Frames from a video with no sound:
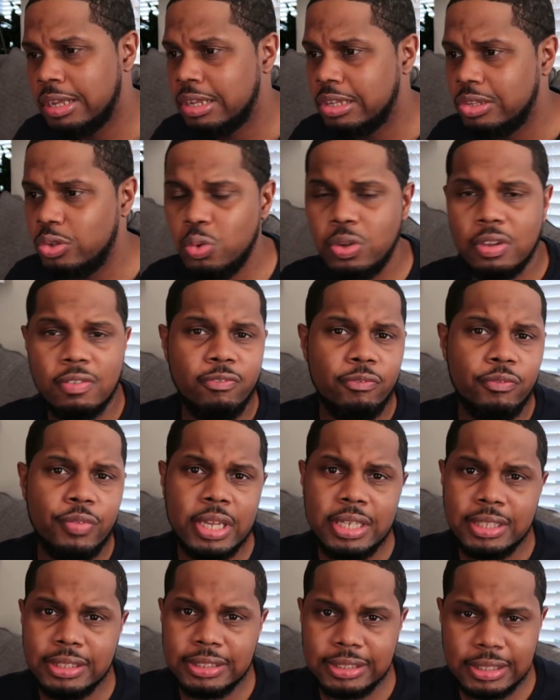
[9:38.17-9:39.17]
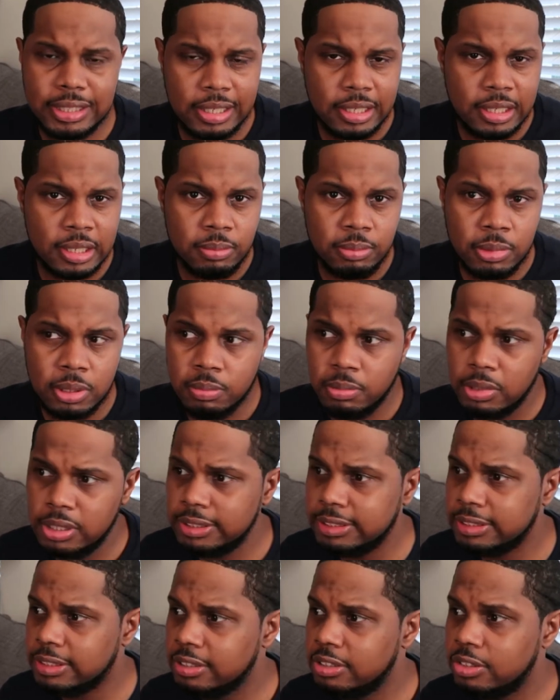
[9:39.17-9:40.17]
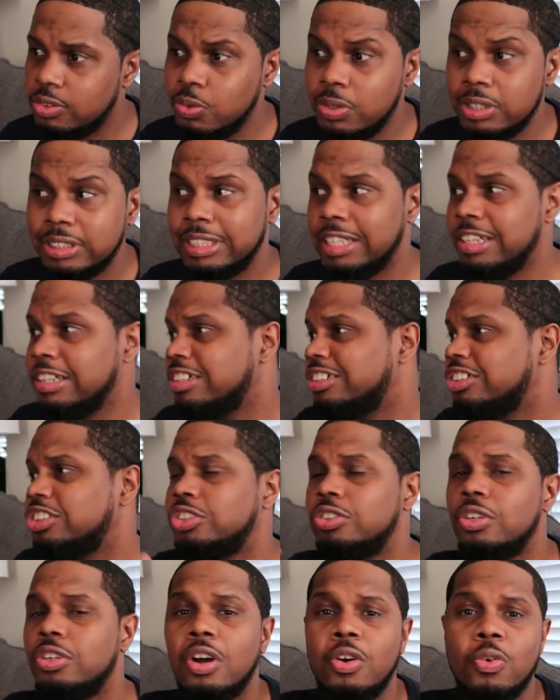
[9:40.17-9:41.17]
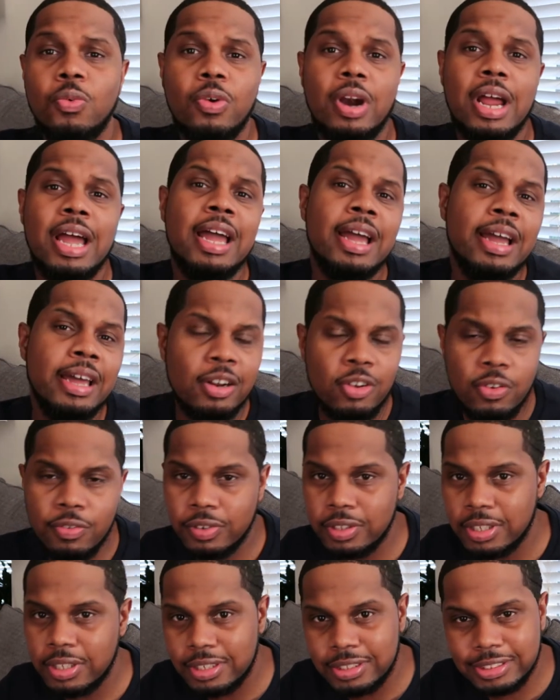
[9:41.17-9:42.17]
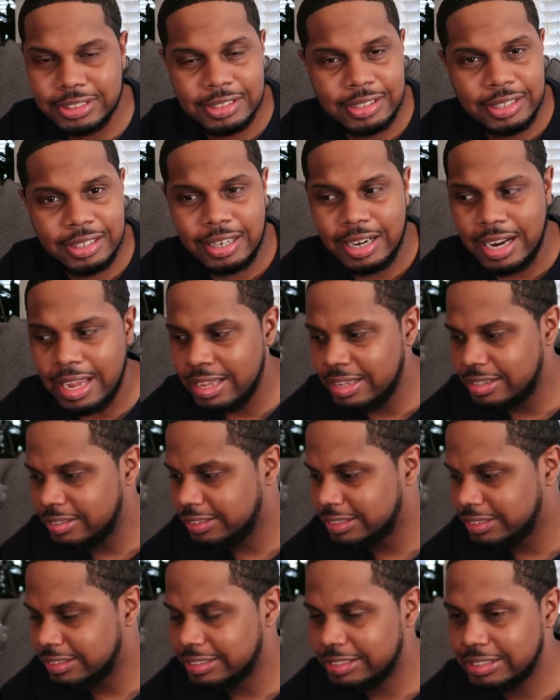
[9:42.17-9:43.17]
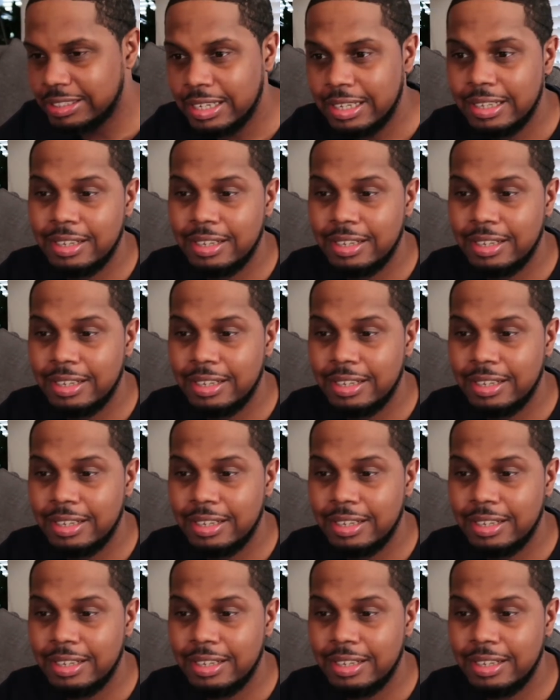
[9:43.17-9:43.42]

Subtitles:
You can FaceTime them. Listen, you could take a ride over there to their houses.